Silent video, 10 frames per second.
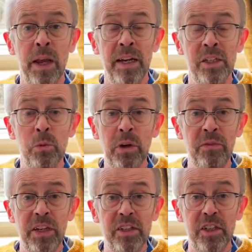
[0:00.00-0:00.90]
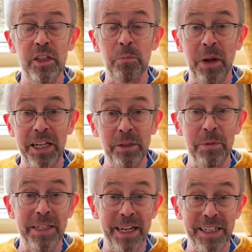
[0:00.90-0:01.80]
And it's one of these
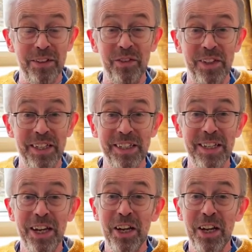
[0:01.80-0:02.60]
displacement activities.